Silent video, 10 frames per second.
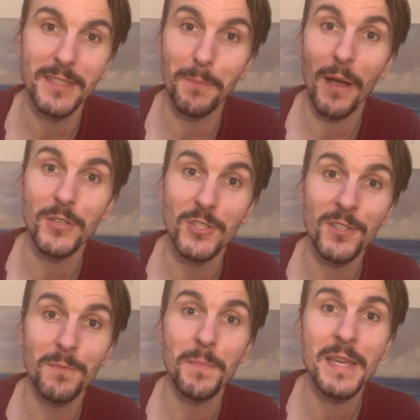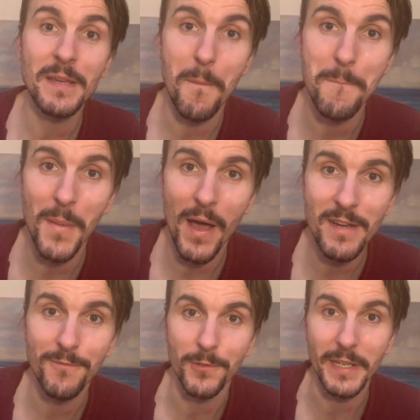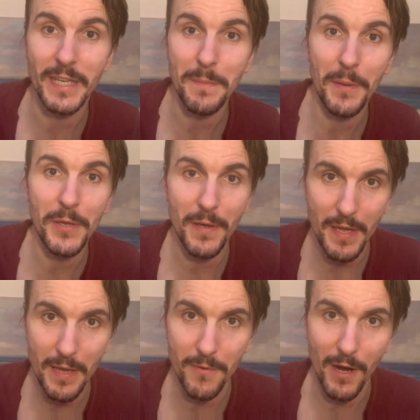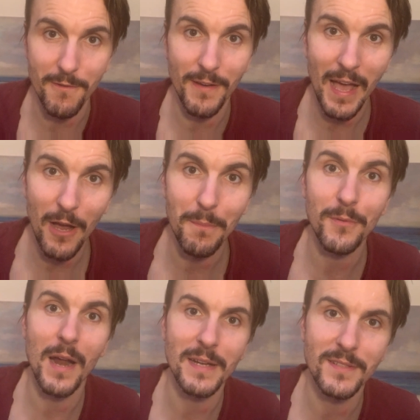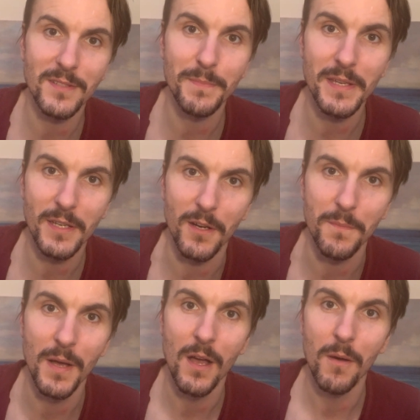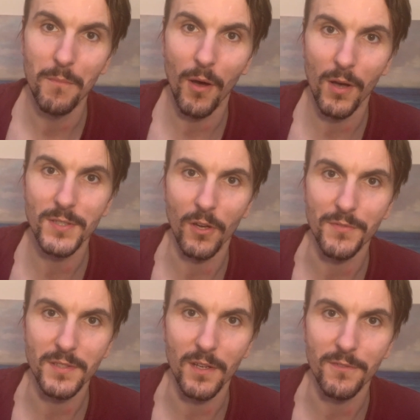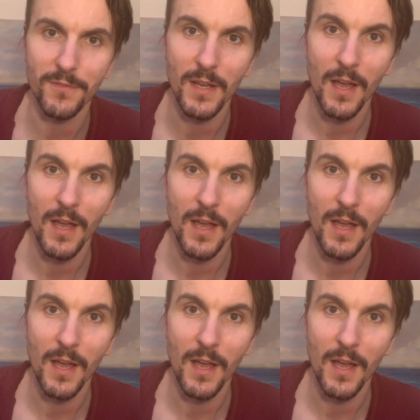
It's about just being mindful and keeping your ear out for how brands become part of stuff.